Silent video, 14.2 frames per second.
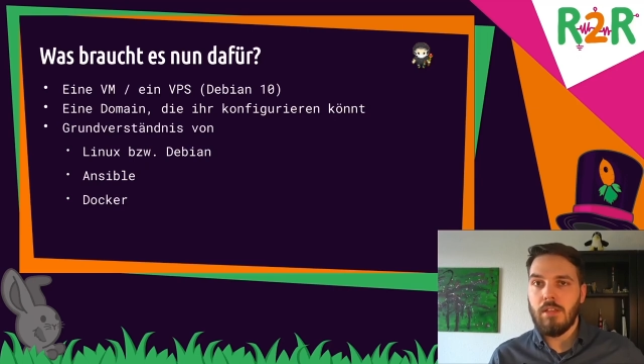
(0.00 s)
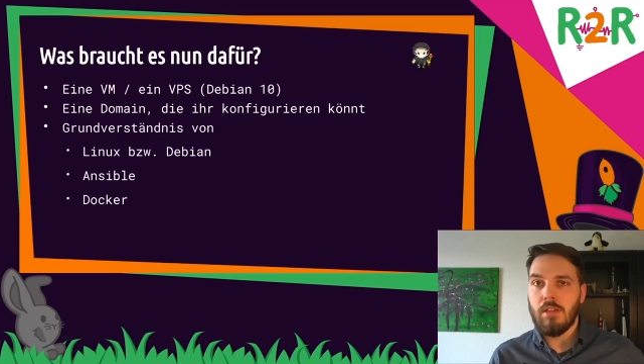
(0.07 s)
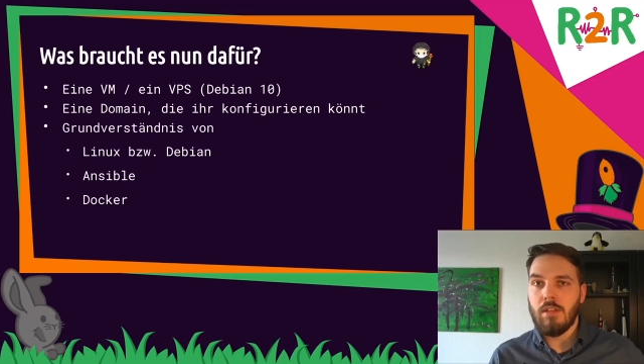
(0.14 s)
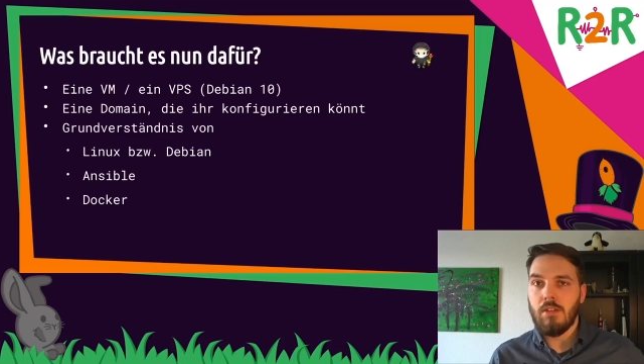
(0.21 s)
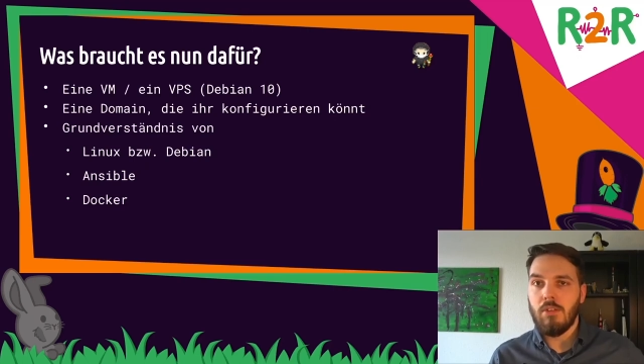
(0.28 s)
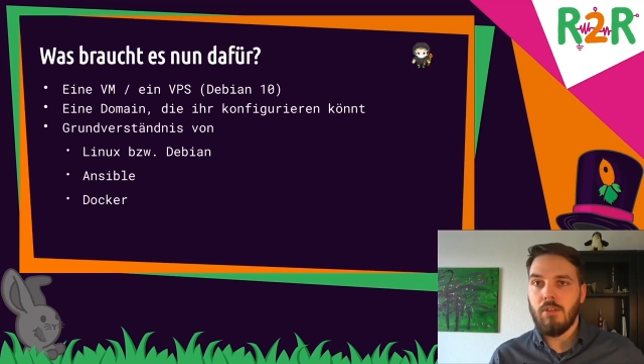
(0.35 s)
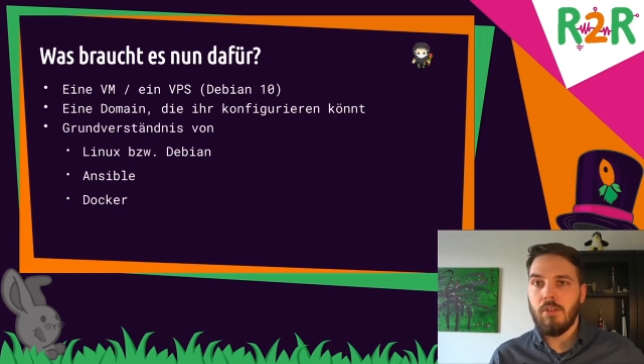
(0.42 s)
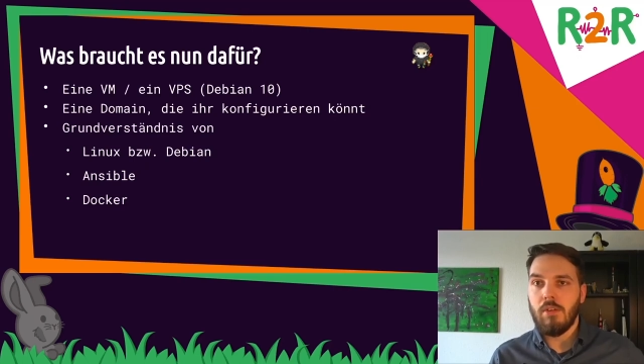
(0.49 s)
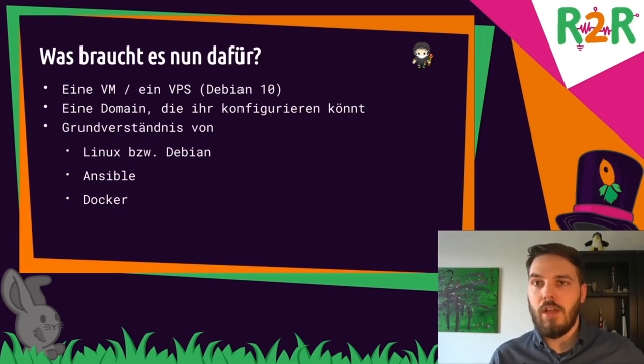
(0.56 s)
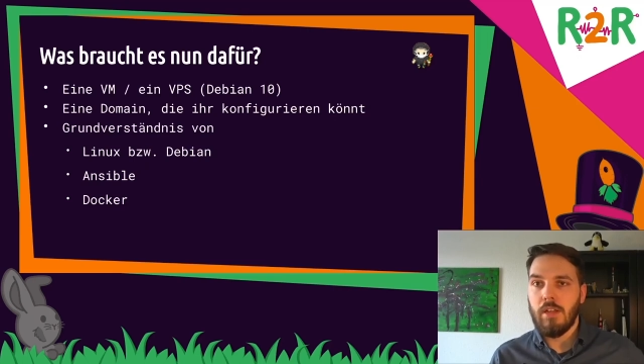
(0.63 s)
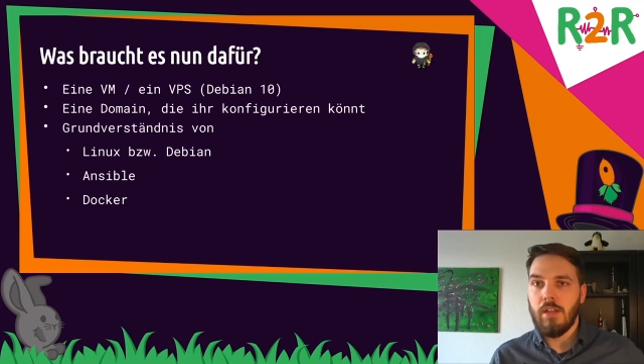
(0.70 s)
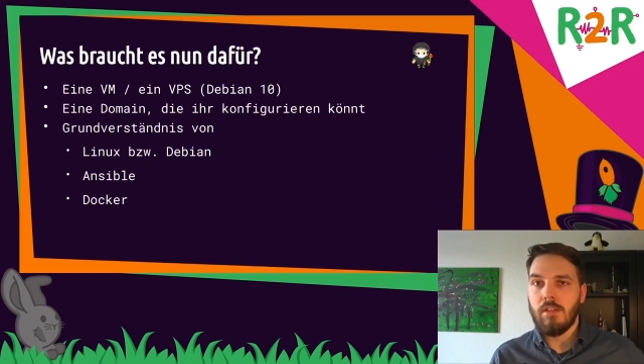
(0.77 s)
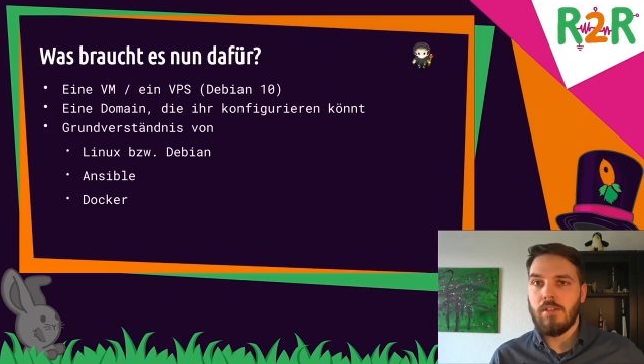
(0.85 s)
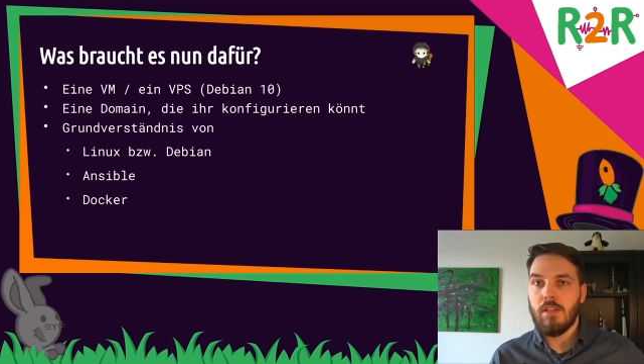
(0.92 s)

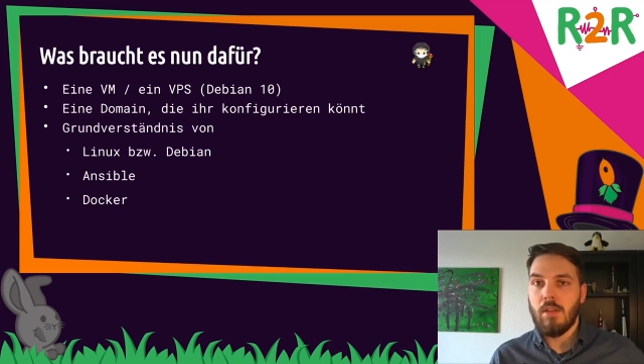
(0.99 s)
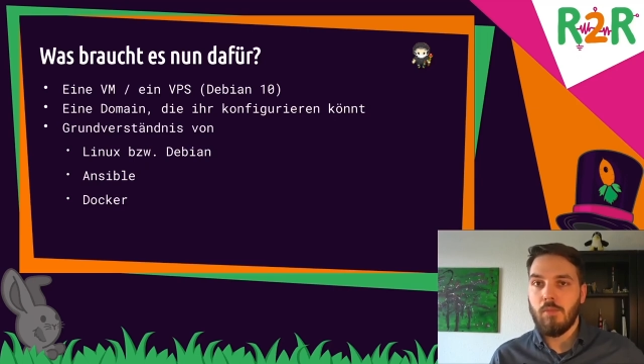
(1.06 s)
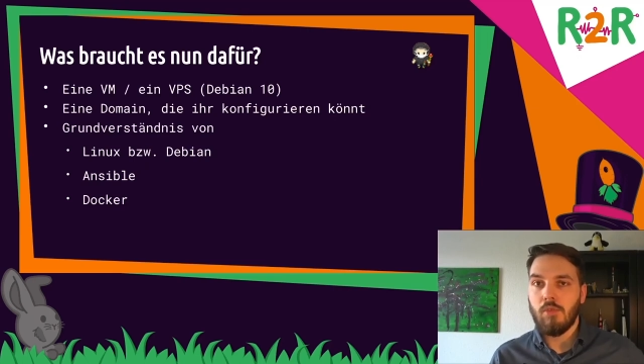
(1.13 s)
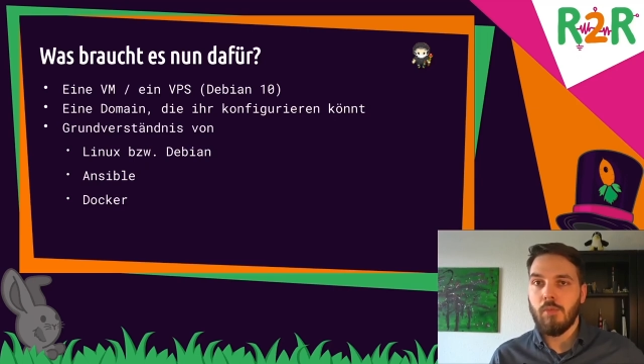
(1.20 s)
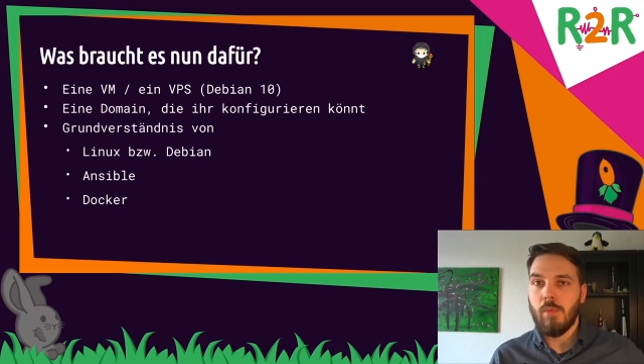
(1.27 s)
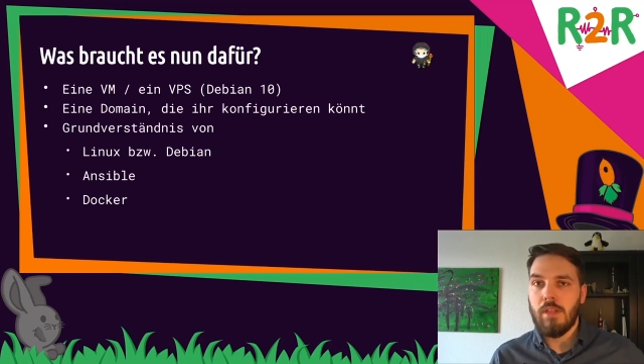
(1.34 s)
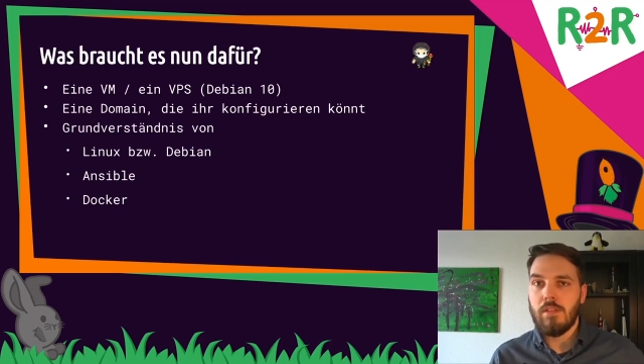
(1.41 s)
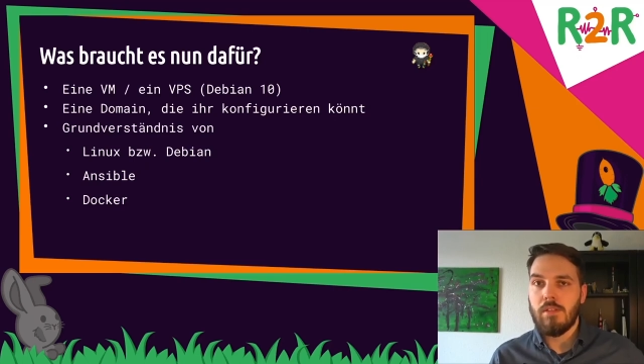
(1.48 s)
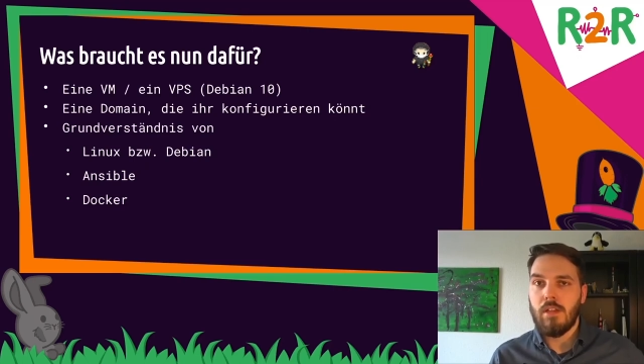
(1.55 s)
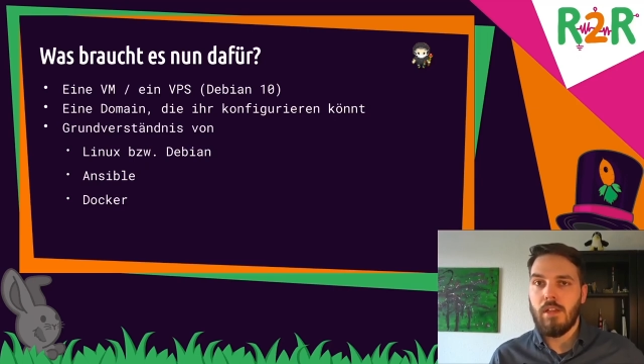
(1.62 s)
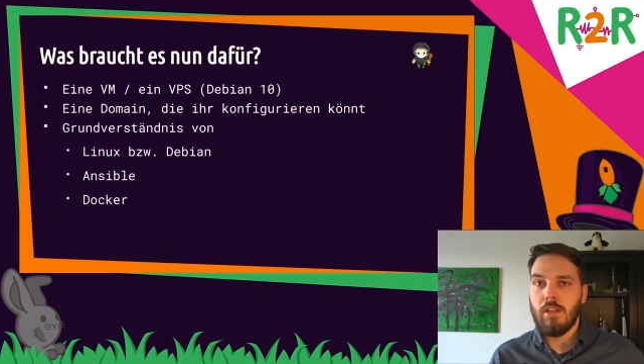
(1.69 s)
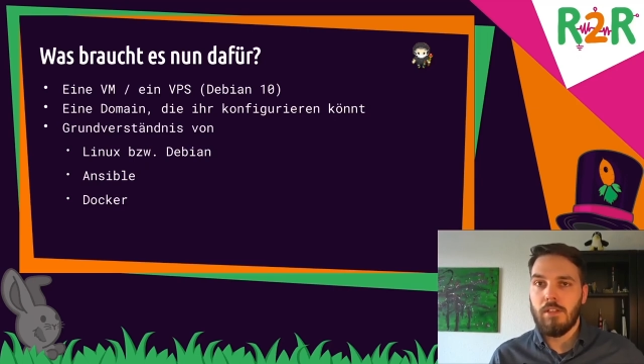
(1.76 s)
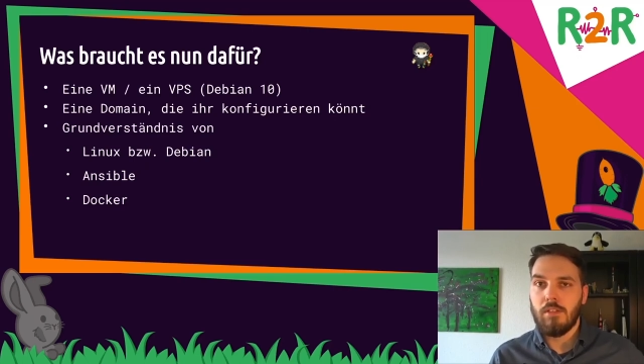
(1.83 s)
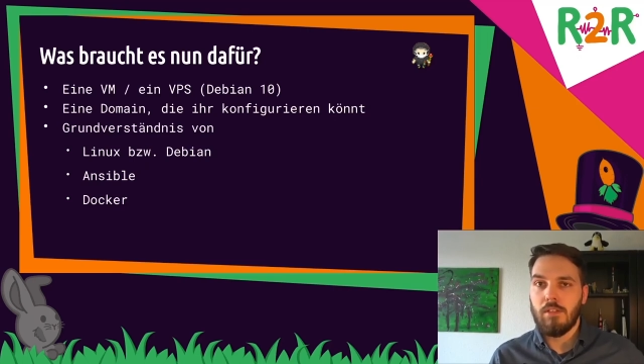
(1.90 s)
Furthermore, you need a
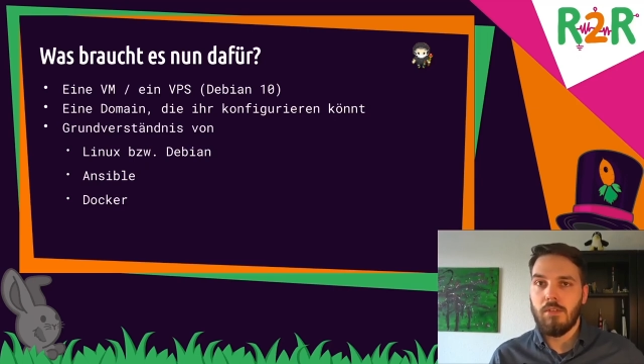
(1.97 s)
domain